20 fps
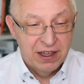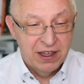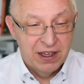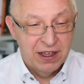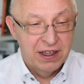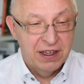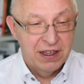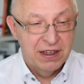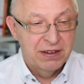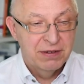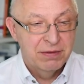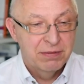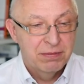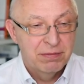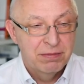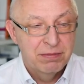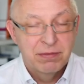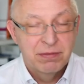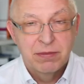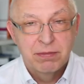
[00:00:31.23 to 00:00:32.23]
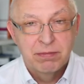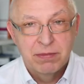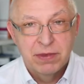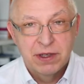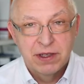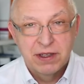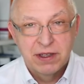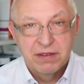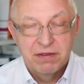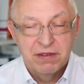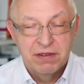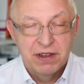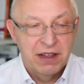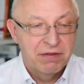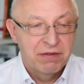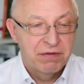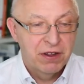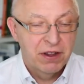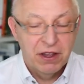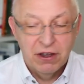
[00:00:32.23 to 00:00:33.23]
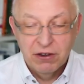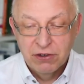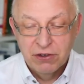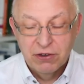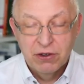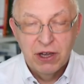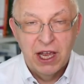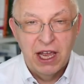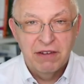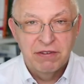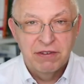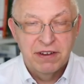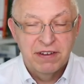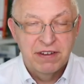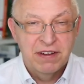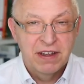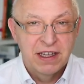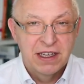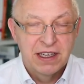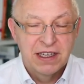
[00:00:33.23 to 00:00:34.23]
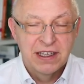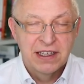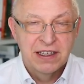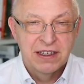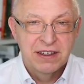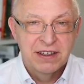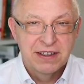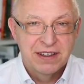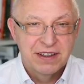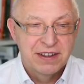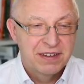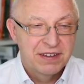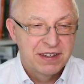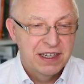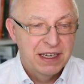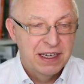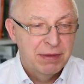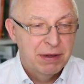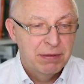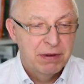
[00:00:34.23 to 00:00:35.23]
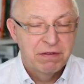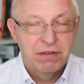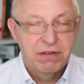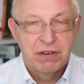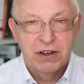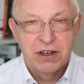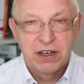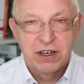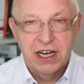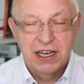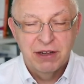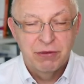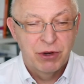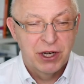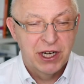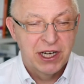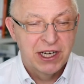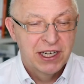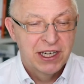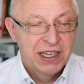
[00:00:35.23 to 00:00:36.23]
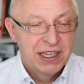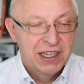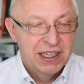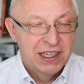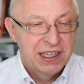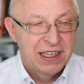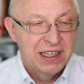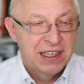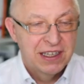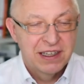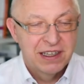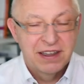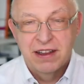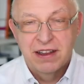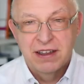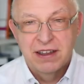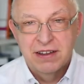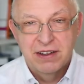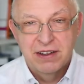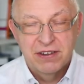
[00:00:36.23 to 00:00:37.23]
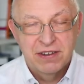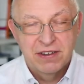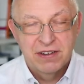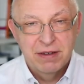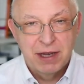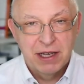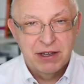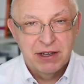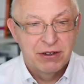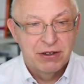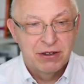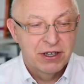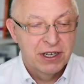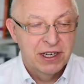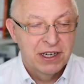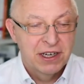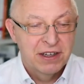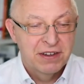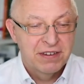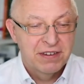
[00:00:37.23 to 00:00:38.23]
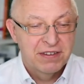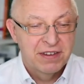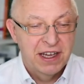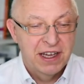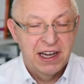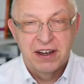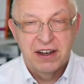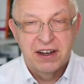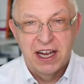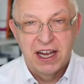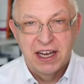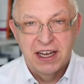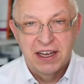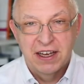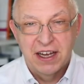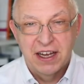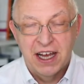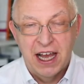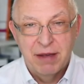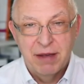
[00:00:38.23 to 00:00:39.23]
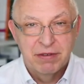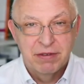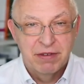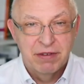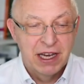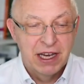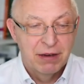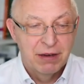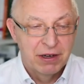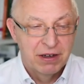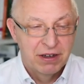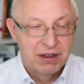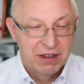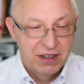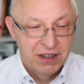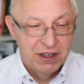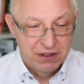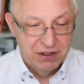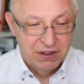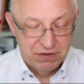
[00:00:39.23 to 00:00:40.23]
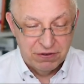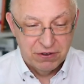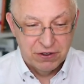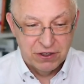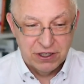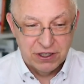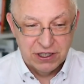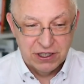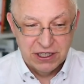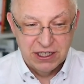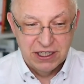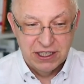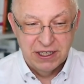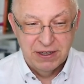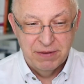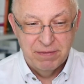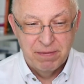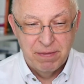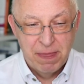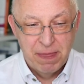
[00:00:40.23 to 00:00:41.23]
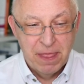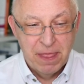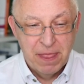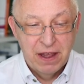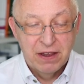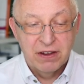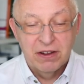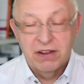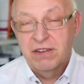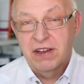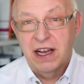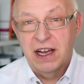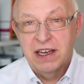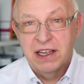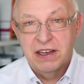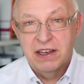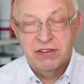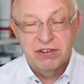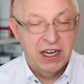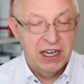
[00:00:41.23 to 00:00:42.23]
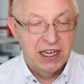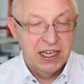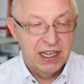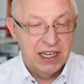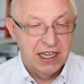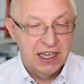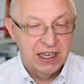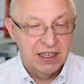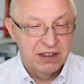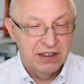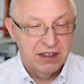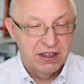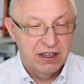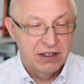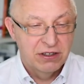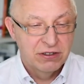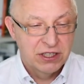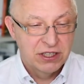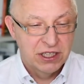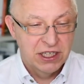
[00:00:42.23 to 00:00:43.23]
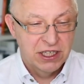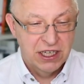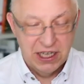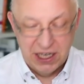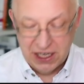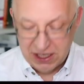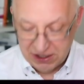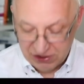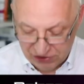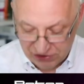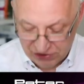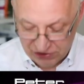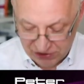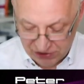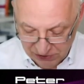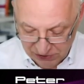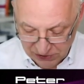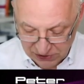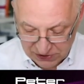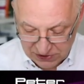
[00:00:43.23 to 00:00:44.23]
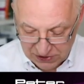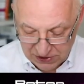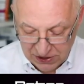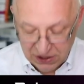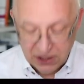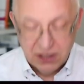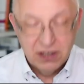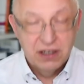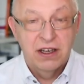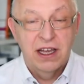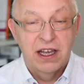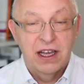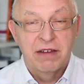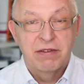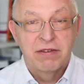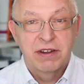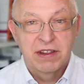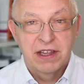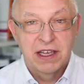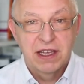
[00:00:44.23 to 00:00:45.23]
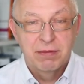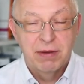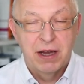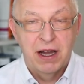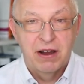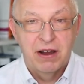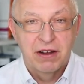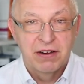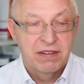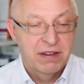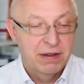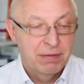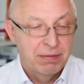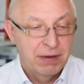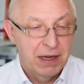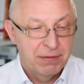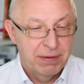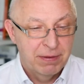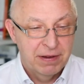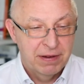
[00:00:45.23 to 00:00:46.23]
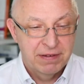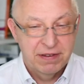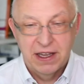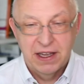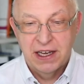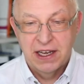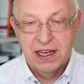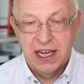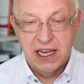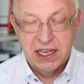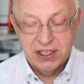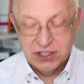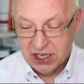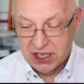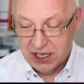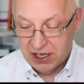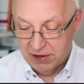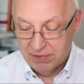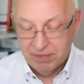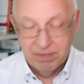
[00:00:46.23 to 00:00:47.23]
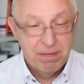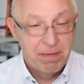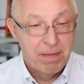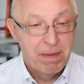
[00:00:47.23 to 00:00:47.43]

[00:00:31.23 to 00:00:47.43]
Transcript: For those who haven't seen me before anywhere, you see my coordinates there, and I'm available for consulting, training, and coaching and reviews, everything about C++ and Agile.